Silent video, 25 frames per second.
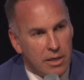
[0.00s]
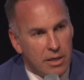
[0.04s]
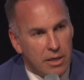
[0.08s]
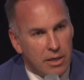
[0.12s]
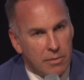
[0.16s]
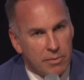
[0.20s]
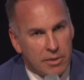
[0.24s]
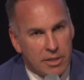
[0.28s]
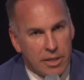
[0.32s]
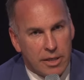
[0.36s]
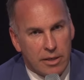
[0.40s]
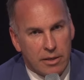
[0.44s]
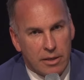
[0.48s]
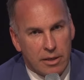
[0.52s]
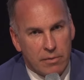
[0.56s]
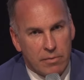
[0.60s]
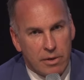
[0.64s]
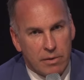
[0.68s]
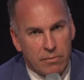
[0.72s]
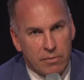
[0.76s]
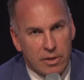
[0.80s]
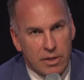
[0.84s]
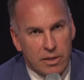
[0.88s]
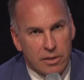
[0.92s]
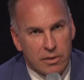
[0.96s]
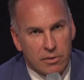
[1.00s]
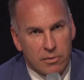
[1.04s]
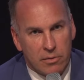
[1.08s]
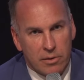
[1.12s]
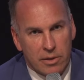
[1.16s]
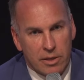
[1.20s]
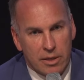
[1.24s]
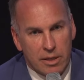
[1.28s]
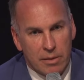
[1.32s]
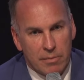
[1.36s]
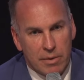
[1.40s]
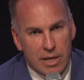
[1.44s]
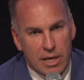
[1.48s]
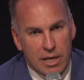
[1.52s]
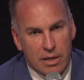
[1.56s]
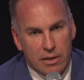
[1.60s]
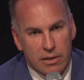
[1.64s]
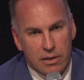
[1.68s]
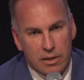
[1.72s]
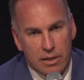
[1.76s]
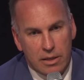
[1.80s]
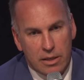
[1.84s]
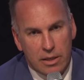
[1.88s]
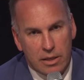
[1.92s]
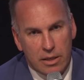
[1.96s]
particularly when we're talking about
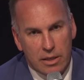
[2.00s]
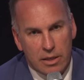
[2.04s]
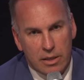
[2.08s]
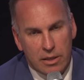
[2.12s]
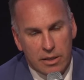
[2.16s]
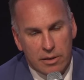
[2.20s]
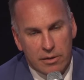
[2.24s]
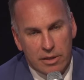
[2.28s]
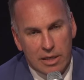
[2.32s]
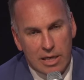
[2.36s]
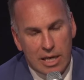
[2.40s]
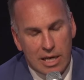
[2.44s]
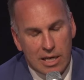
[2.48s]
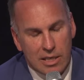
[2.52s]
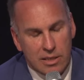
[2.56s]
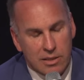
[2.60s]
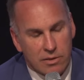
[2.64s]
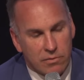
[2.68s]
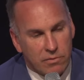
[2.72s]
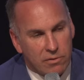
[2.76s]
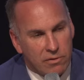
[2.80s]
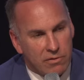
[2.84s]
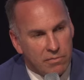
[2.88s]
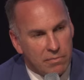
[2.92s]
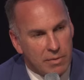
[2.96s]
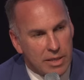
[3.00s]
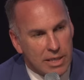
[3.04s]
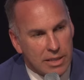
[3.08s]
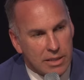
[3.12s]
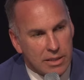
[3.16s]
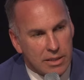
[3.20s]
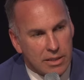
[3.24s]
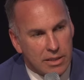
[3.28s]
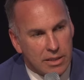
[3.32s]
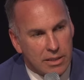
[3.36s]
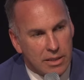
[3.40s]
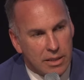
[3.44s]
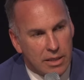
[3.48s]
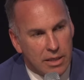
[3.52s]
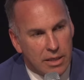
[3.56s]
the last 12 months,